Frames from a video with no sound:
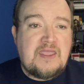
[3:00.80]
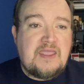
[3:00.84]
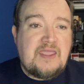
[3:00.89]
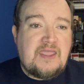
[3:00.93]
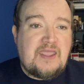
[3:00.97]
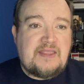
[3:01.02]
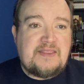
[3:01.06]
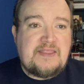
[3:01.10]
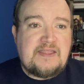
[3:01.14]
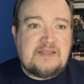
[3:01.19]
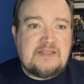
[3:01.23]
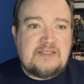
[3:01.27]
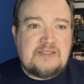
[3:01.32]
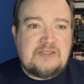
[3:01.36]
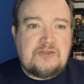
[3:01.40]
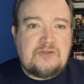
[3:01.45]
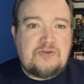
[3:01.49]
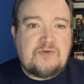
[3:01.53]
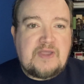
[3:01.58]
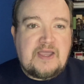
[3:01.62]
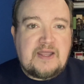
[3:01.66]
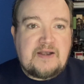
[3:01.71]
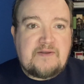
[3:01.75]
And then
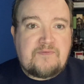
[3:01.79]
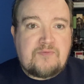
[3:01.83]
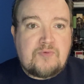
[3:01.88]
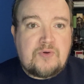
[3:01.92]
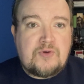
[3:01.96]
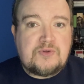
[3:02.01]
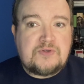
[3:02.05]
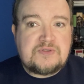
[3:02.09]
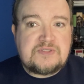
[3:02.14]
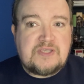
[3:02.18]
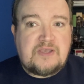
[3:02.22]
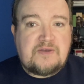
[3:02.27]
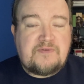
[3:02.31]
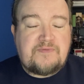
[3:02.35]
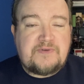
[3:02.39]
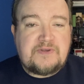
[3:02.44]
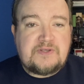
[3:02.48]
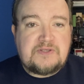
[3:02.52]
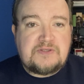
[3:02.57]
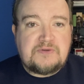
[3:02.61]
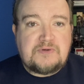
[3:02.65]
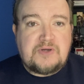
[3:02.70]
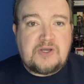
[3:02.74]
you kind of wrote yourself
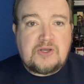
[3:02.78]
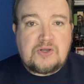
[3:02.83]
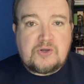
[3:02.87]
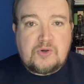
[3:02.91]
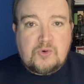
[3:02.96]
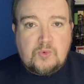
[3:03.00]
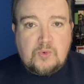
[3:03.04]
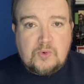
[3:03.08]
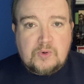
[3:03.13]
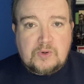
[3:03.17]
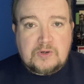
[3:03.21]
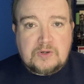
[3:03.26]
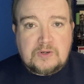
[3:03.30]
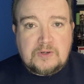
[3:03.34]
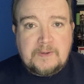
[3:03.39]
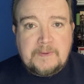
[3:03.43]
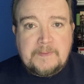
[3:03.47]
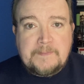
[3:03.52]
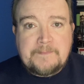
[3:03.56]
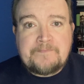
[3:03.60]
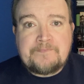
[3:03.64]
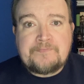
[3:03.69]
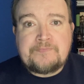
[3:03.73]
into a corner
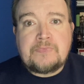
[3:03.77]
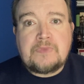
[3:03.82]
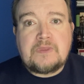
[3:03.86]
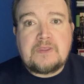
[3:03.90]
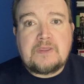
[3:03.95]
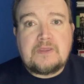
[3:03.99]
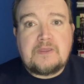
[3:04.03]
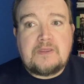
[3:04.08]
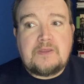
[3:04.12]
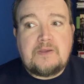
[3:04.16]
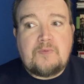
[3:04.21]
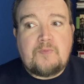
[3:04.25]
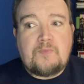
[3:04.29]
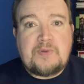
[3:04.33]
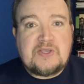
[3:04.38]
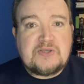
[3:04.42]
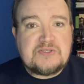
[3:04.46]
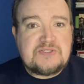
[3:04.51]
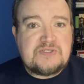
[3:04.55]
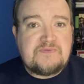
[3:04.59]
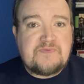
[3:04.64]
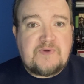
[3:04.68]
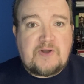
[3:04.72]

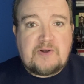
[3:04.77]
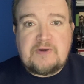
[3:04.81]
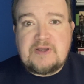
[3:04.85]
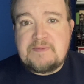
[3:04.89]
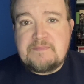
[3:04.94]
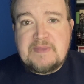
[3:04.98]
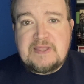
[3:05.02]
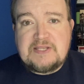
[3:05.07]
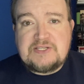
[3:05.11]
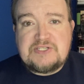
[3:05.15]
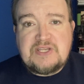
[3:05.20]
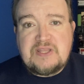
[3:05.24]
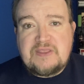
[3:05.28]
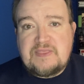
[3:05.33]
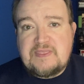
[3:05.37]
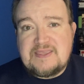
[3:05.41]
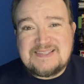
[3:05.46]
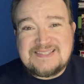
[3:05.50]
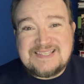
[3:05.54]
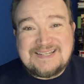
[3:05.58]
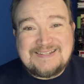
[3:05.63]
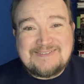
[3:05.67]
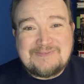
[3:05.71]
because you've already mentioned
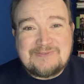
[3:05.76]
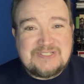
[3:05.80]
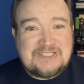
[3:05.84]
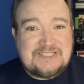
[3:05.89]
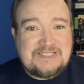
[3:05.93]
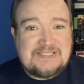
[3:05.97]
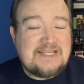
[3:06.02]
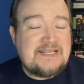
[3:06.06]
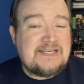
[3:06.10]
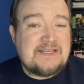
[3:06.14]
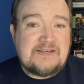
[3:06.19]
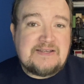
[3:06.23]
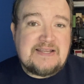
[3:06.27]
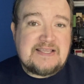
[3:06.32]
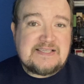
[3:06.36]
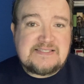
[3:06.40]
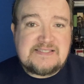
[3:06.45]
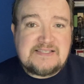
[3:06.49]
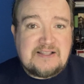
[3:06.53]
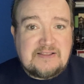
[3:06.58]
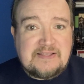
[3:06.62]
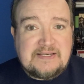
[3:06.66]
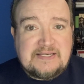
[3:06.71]
things that didn't
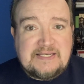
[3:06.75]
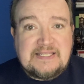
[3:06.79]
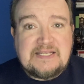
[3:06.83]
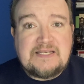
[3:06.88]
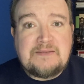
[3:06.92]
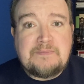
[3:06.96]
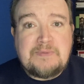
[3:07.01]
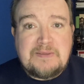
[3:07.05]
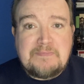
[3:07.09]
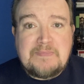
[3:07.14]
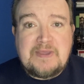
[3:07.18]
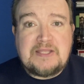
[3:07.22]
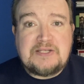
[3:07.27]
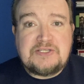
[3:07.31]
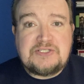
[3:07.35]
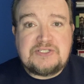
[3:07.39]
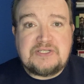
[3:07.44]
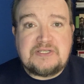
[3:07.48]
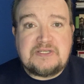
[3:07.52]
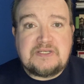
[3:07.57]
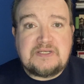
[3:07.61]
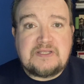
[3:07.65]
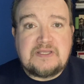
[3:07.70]
necessarily need to be
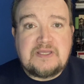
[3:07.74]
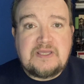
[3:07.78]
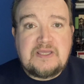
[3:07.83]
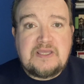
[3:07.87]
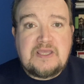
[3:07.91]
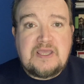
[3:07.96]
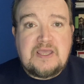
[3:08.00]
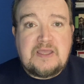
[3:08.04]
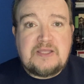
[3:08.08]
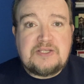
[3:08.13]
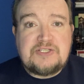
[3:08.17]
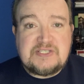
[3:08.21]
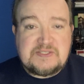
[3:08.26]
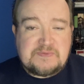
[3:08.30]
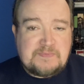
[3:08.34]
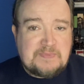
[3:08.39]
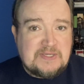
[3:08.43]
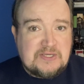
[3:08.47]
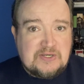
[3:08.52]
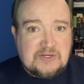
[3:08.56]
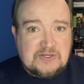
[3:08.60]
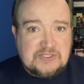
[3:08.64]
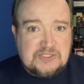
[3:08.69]
mentioned just
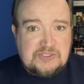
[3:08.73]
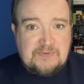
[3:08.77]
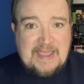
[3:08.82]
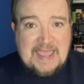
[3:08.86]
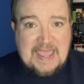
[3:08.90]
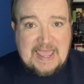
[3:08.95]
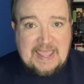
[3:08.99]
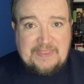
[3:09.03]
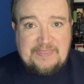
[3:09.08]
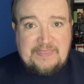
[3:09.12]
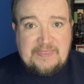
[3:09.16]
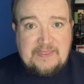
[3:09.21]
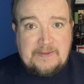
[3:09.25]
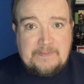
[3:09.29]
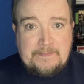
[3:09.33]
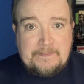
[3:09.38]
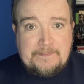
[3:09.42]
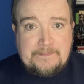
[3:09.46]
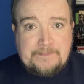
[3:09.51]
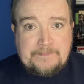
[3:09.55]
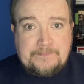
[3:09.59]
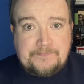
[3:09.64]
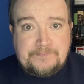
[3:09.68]
because you had them.
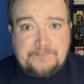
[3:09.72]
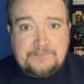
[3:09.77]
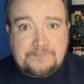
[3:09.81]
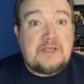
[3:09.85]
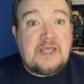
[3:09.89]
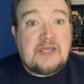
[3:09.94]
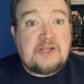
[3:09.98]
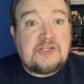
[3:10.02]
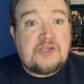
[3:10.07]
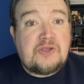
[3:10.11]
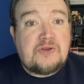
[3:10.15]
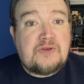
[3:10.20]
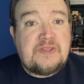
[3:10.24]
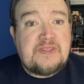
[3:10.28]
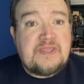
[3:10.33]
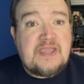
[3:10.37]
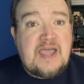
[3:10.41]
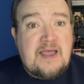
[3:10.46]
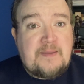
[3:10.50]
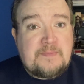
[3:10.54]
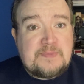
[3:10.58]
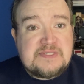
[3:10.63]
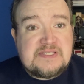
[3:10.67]
Now, to go to the
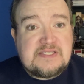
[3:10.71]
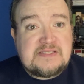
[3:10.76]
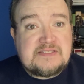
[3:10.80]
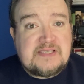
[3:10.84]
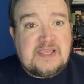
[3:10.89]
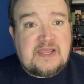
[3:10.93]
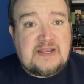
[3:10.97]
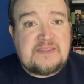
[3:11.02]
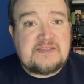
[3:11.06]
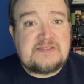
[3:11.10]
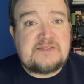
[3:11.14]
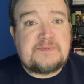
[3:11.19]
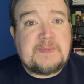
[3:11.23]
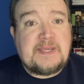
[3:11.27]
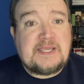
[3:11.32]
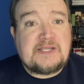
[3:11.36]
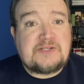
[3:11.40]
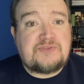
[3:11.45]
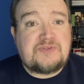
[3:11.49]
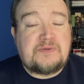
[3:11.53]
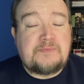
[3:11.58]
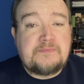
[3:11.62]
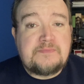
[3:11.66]
opposite side of the
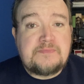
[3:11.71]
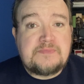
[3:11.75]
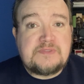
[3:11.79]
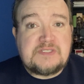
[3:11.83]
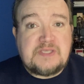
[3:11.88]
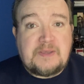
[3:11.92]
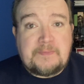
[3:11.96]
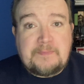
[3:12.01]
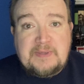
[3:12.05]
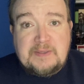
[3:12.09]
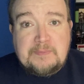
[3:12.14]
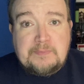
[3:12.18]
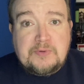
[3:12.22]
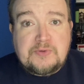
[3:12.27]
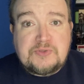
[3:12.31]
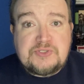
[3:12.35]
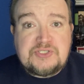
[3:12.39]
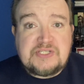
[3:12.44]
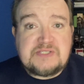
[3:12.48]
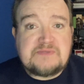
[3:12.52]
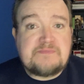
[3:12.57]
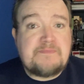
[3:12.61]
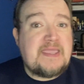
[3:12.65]
spectrum, some people
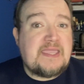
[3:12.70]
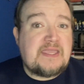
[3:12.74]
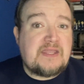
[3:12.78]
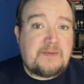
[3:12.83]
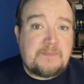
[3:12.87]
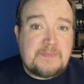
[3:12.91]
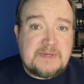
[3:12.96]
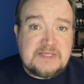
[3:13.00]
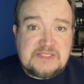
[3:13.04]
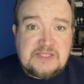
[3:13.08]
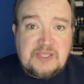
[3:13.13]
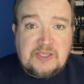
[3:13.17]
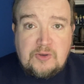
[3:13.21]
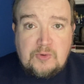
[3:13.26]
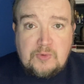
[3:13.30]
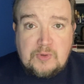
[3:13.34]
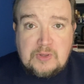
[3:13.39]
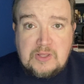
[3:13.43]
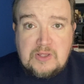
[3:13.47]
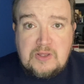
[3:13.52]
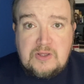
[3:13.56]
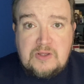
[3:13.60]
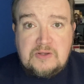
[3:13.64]
just make it up as they go
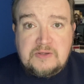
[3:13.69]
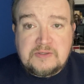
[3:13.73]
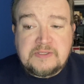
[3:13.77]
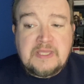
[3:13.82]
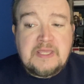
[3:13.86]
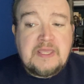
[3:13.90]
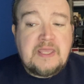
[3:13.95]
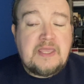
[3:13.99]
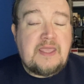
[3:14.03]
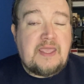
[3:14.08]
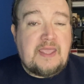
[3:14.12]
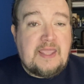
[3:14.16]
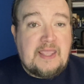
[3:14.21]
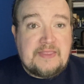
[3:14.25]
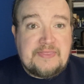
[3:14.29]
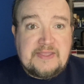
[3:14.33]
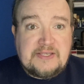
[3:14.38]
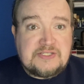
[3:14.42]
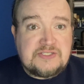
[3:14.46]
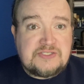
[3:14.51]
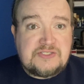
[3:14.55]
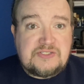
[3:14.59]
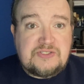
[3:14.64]
along and they
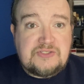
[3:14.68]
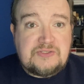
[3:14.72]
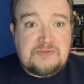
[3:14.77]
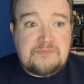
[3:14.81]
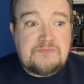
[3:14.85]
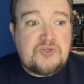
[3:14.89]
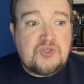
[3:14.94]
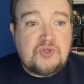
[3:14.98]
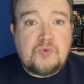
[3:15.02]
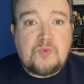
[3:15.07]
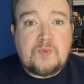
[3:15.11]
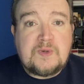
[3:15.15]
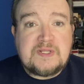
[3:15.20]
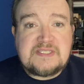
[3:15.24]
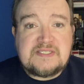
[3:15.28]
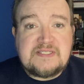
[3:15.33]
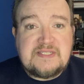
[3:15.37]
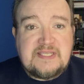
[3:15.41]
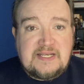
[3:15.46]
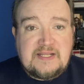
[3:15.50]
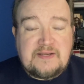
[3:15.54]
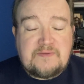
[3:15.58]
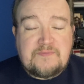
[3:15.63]
just do what's
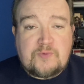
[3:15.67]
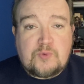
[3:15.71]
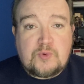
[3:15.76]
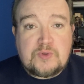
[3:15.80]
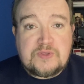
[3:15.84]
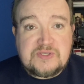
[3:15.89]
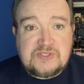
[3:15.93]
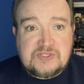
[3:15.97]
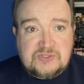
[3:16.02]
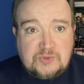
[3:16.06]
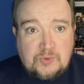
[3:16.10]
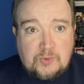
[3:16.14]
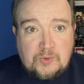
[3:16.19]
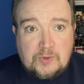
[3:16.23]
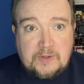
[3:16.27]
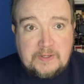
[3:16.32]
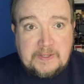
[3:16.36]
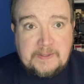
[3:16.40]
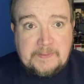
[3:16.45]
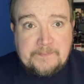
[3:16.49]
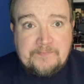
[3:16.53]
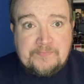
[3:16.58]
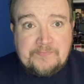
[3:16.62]
needed for the story.